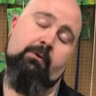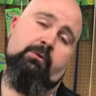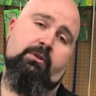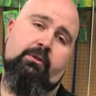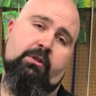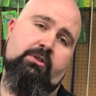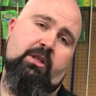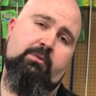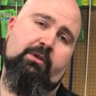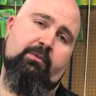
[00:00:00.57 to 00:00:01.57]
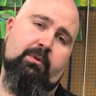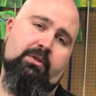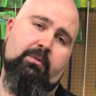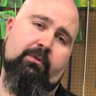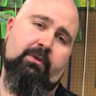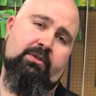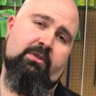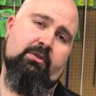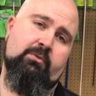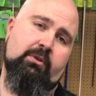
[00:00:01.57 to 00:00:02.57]
folks, Chris James here from Muzzy
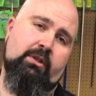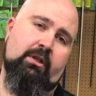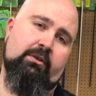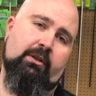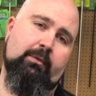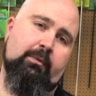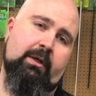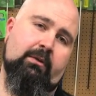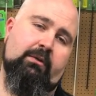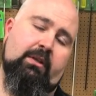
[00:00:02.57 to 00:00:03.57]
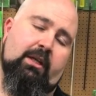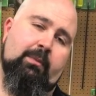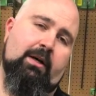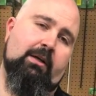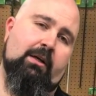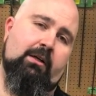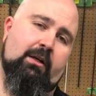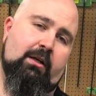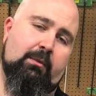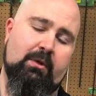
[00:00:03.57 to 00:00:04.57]
Bowfishing. Just want to talk to you a little bit about today about
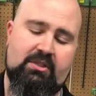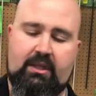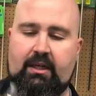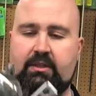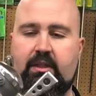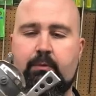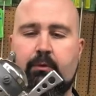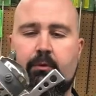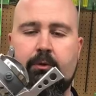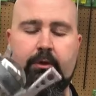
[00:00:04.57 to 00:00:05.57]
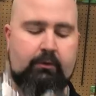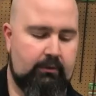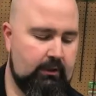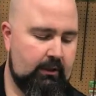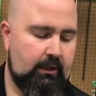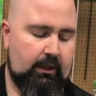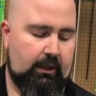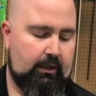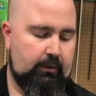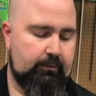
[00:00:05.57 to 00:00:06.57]
our Muzzy XD Pro Reel.
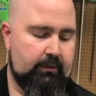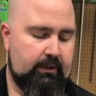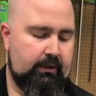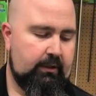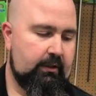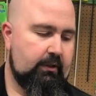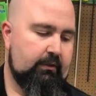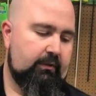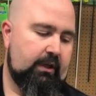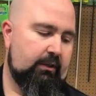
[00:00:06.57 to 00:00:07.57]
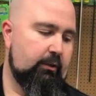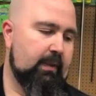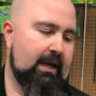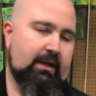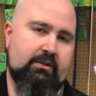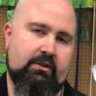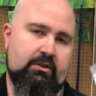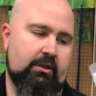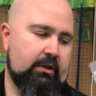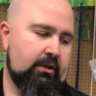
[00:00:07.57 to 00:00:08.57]
Got a new package
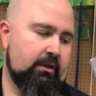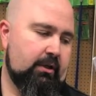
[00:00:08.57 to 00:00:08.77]
this year.